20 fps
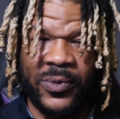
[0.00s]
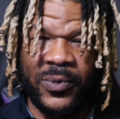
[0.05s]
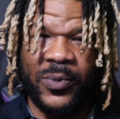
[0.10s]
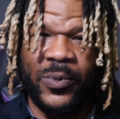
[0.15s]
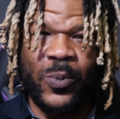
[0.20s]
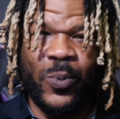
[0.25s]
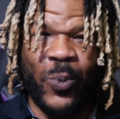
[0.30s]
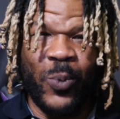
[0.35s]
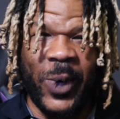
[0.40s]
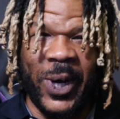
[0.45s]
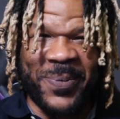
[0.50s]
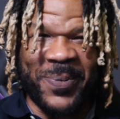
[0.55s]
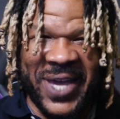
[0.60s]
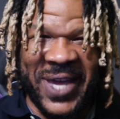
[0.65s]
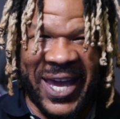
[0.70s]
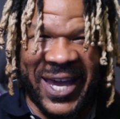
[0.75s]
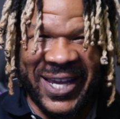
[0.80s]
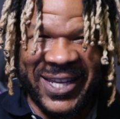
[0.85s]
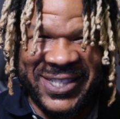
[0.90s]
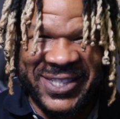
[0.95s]
What up,
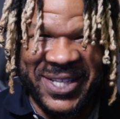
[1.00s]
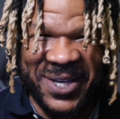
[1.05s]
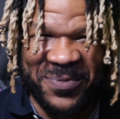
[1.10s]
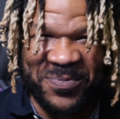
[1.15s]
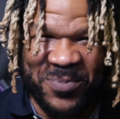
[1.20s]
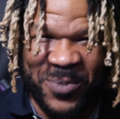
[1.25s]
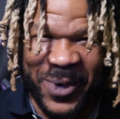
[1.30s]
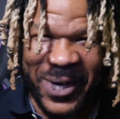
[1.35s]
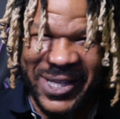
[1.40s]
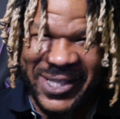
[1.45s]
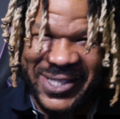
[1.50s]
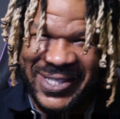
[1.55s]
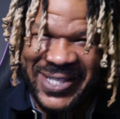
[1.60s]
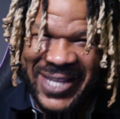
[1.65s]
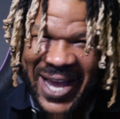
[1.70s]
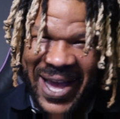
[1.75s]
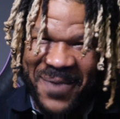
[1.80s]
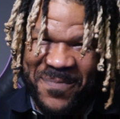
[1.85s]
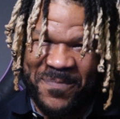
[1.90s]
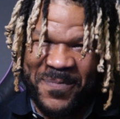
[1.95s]
gang? It's your boy
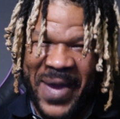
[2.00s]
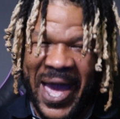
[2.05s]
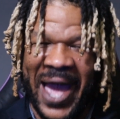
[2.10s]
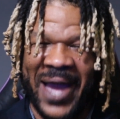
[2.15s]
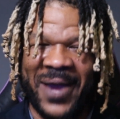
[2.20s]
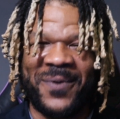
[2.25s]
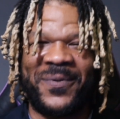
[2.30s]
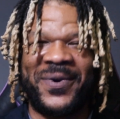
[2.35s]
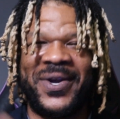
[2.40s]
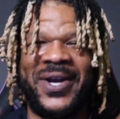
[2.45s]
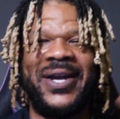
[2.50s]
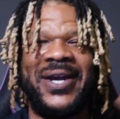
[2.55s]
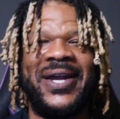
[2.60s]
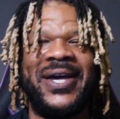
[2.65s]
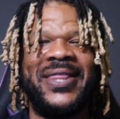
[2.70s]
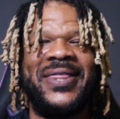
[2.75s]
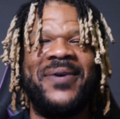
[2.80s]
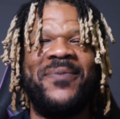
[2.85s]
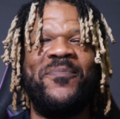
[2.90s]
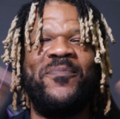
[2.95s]
Zot back with
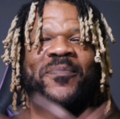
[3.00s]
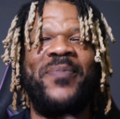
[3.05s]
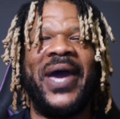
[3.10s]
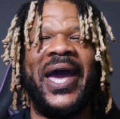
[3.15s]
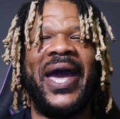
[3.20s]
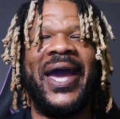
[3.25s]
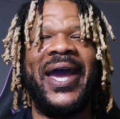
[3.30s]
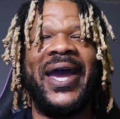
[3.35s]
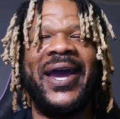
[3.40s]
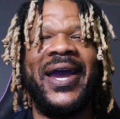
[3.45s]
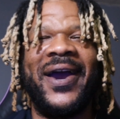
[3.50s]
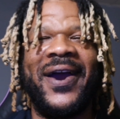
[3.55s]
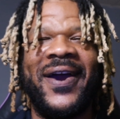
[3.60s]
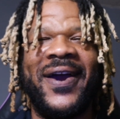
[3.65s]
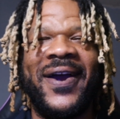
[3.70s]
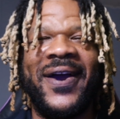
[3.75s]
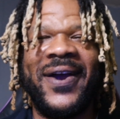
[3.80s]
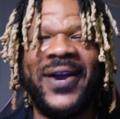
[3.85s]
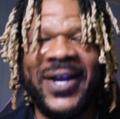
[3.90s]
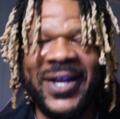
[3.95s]
another
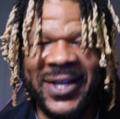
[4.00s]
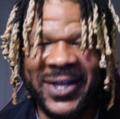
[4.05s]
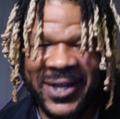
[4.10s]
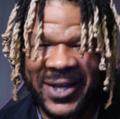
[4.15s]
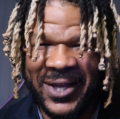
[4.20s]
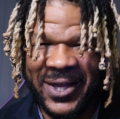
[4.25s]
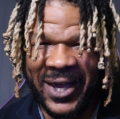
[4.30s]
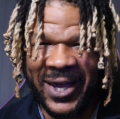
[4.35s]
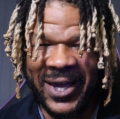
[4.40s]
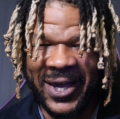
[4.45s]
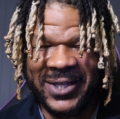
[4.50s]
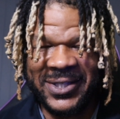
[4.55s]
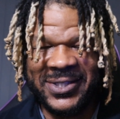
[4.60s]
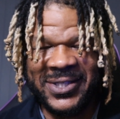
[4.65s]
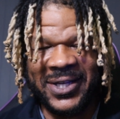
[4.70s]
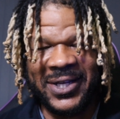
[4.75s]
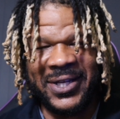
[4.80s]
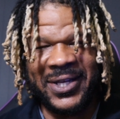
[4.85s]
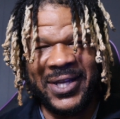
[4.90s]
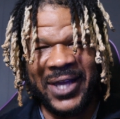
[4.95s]
banger. Hey,
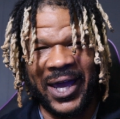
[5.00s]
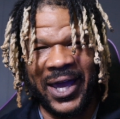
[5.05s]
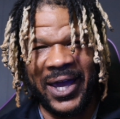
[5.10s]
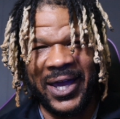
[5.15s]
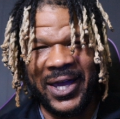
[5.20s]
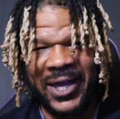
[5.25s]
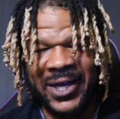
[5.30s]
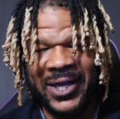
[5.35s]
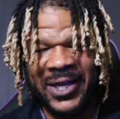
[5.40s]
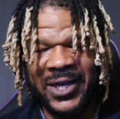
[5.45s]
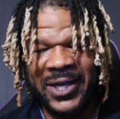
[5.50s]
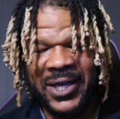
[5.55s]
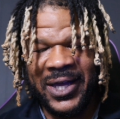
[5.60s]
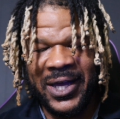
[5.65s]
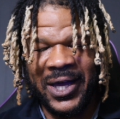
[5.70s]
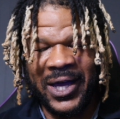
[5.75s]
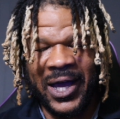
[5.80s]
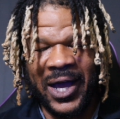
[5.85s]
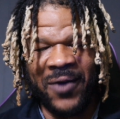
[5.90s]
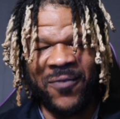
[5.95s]
today
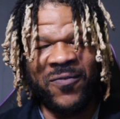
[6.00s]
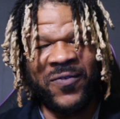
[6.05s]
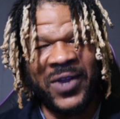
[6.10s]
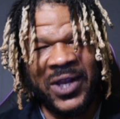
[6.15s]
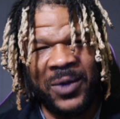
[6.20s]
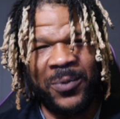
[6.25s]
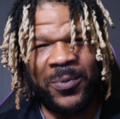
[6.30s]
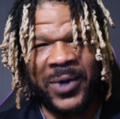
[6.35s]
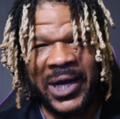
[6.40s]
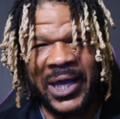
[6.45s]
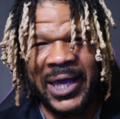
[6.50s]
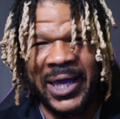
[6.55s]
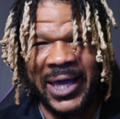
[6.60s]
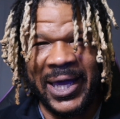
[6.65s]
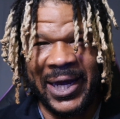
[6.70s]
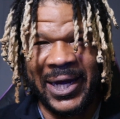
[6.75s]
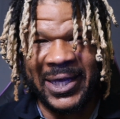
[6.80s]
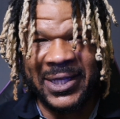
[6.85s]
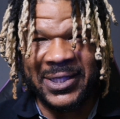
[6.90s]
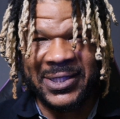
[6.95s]
I really want to get
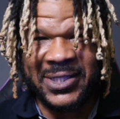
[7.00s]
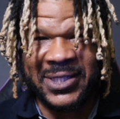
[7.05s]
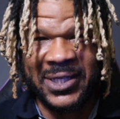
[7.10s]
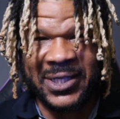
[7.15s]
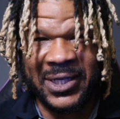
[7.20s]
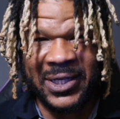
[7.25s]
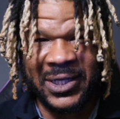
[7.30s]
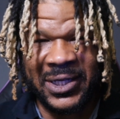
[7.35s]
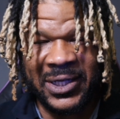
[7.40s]
into